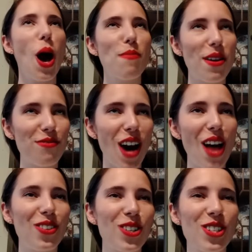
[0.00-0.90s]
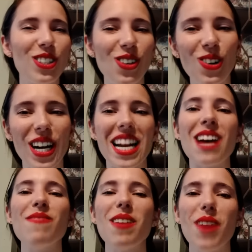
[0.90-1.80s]
My Father's Glory
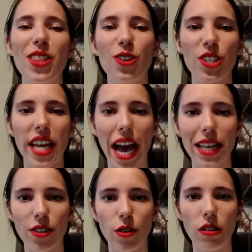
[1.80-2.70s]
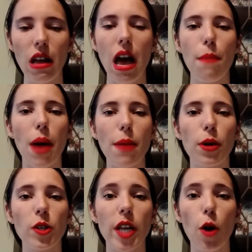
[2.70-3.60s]
at My Mother's Castle by
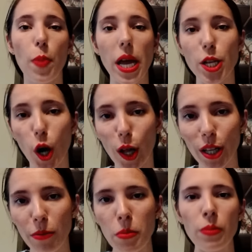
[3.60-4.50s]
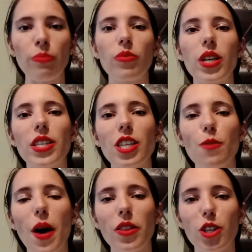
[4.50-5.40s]
Marcel Pagnol. This is
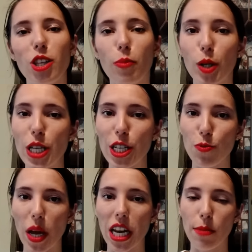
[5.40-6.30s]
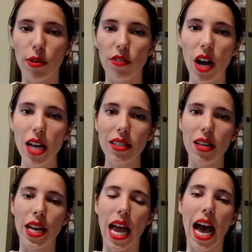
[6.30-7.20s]
about the summers he spent in Provence,
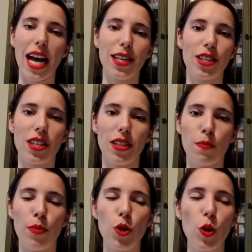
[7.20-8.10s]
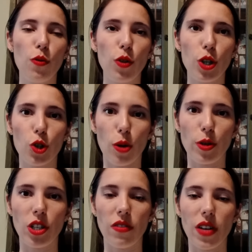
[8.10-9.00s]
and it has beautiful
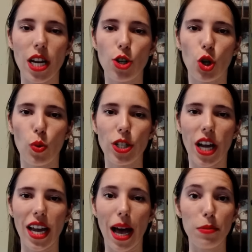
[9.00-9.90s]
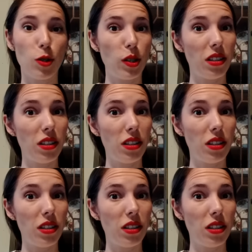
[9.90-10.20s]
descriptions of nature, which I absolutely